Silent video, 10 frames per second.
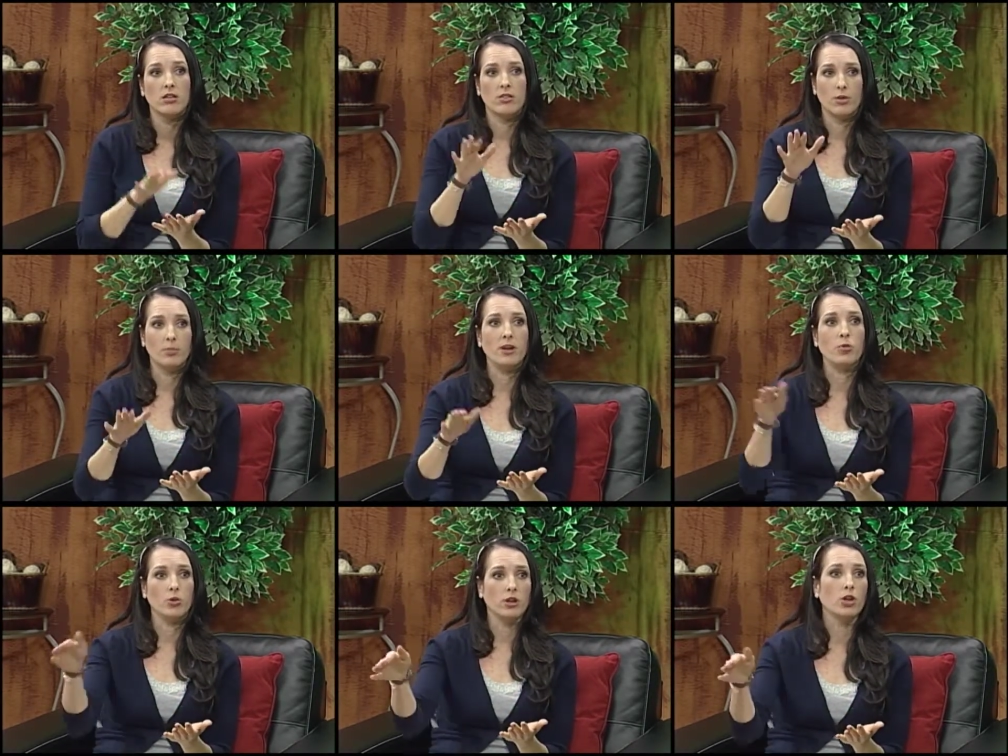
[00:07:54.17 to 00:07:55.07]
to be
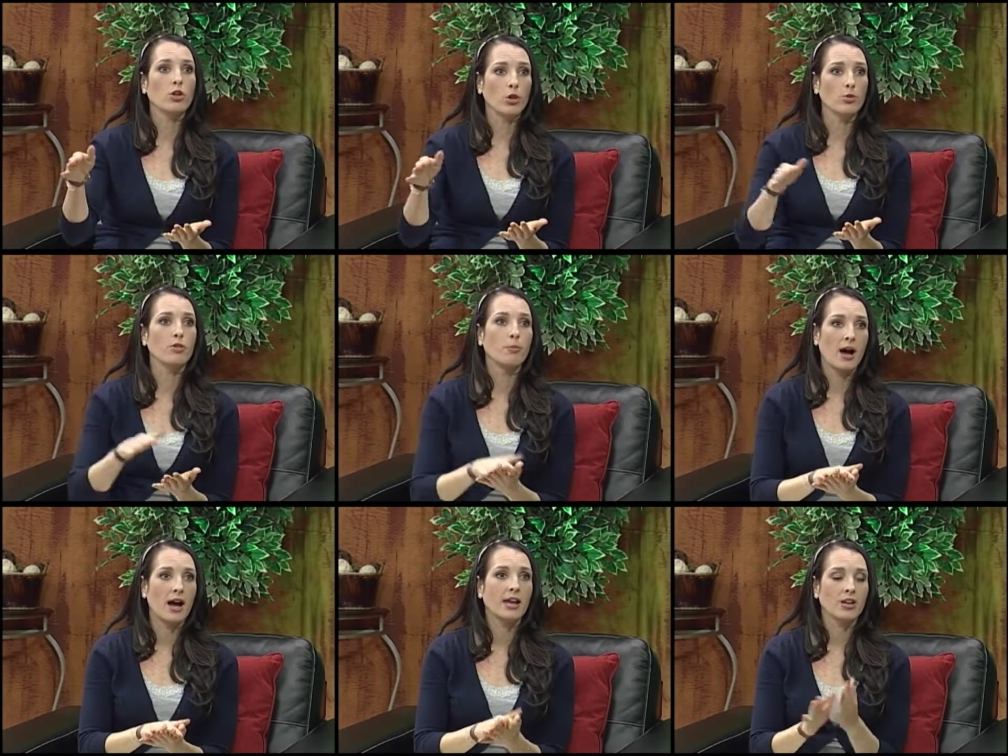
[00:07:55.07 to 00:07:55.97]
really close
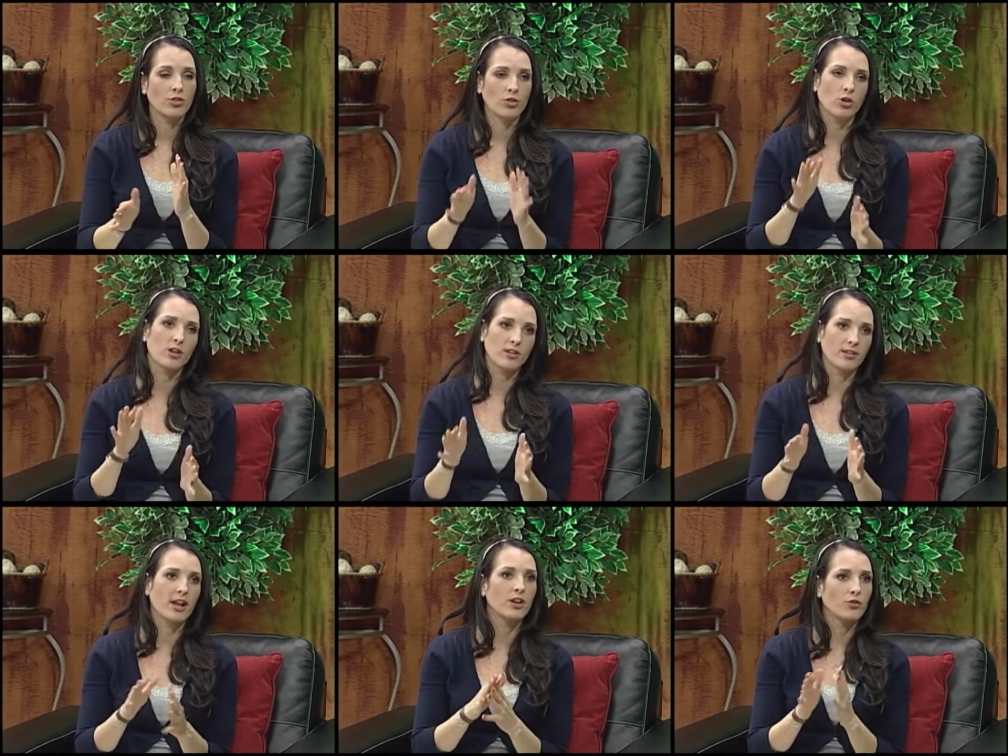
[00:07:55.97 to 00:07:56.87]
by a certain
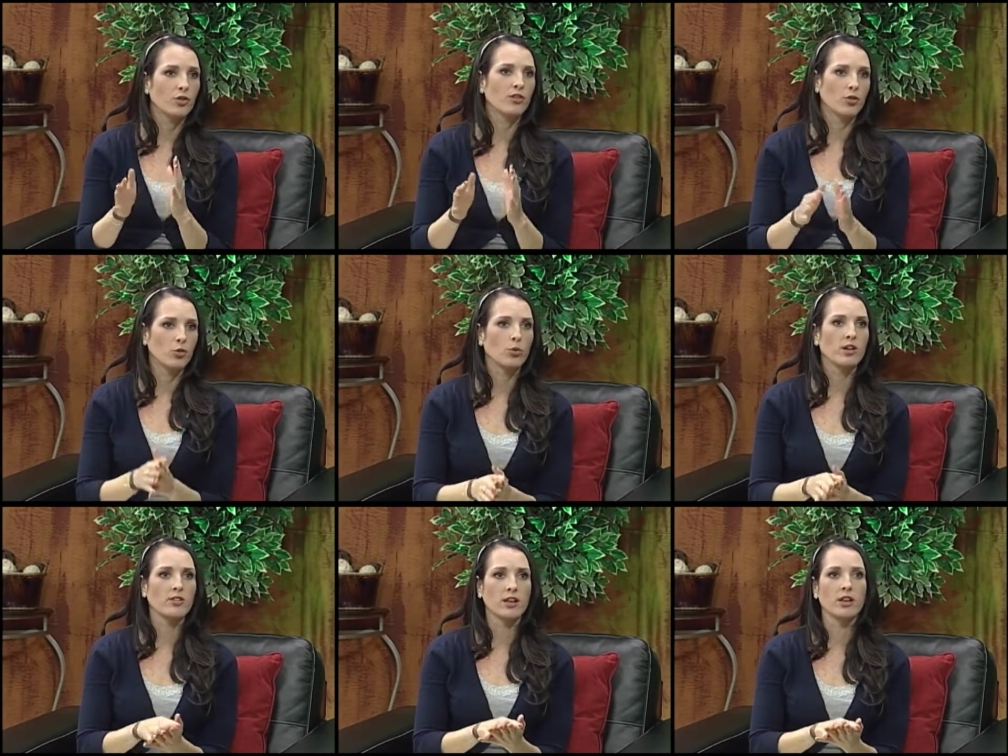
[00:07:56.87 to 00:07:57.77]
site for different
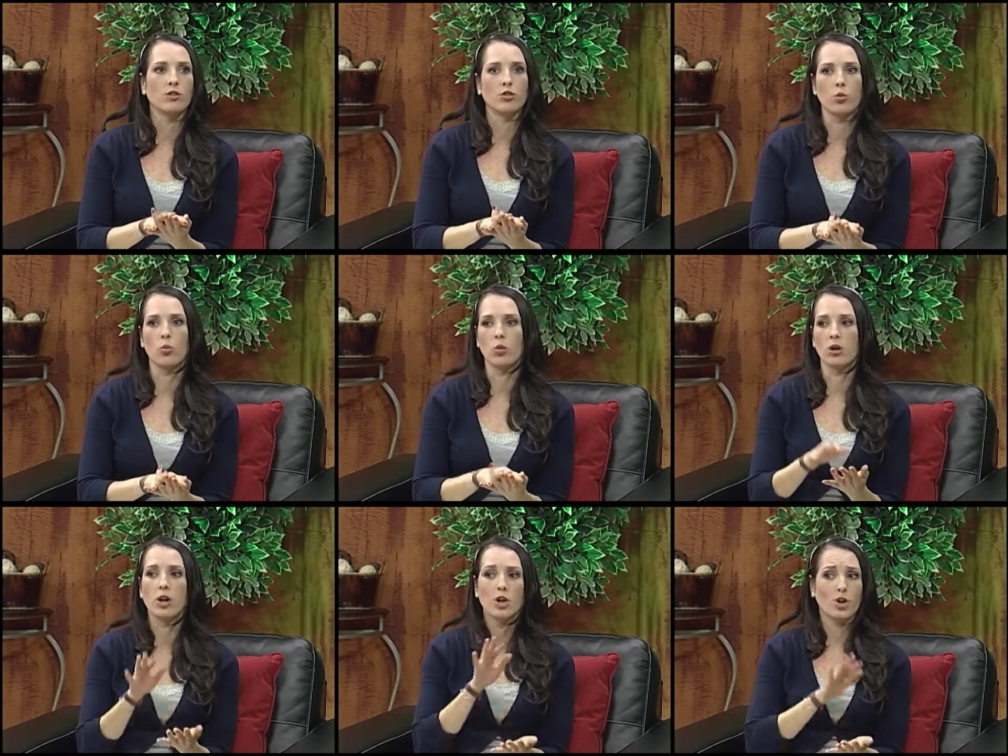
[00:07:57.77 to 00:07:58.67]
reasons.
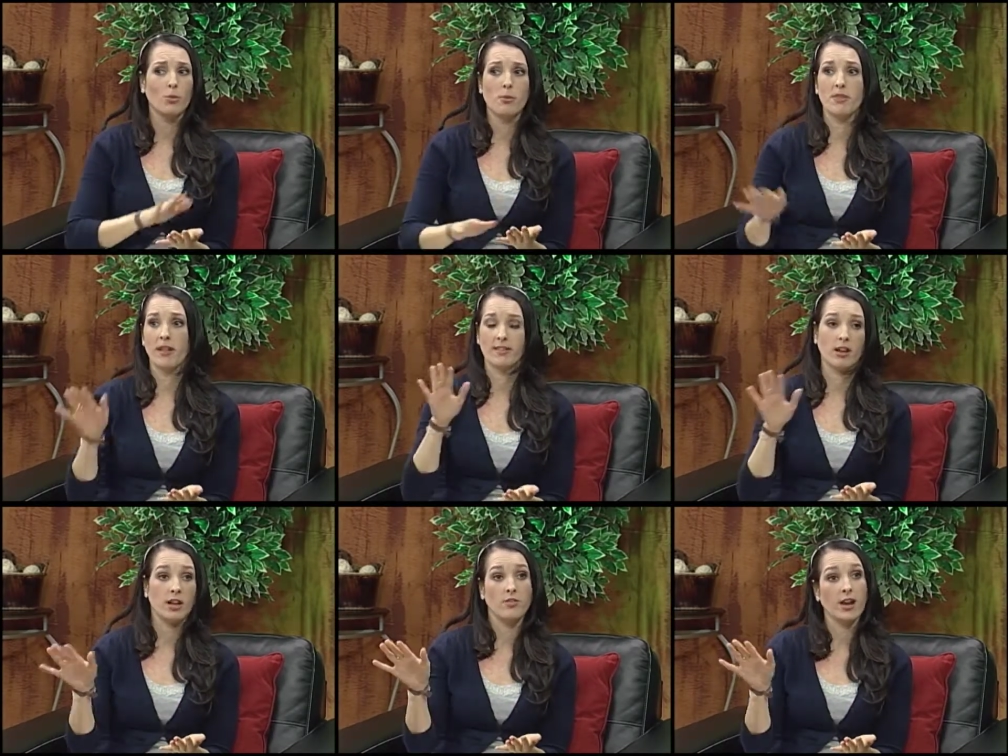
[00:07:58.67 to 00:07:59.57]
Or, you know, maybe that's
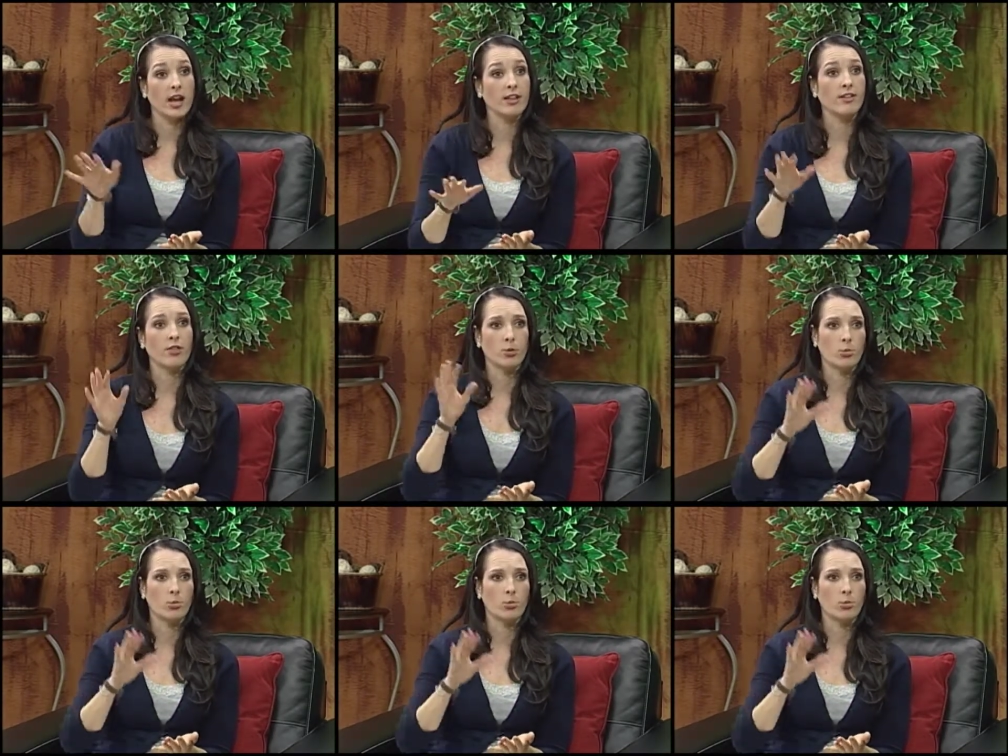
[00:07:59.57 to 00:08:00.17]
not even highest on their